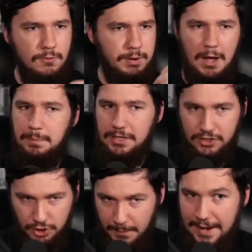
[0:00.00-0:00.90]
public
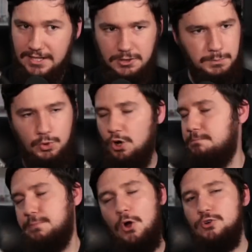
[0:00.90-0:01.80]
transport,
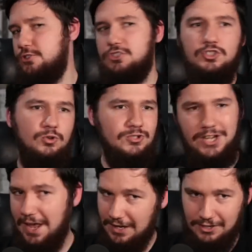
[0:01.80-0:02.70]
postal,
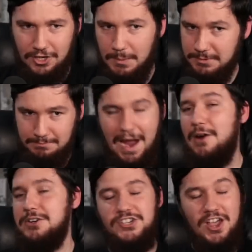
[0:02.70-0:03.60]
telecoms,
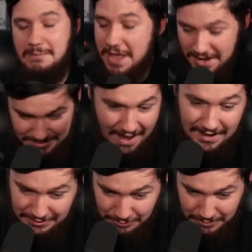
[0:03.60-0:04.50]
maritime,
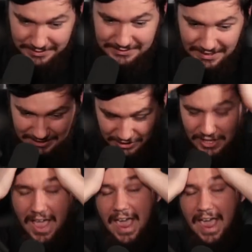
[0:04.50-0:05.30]
tax organizations,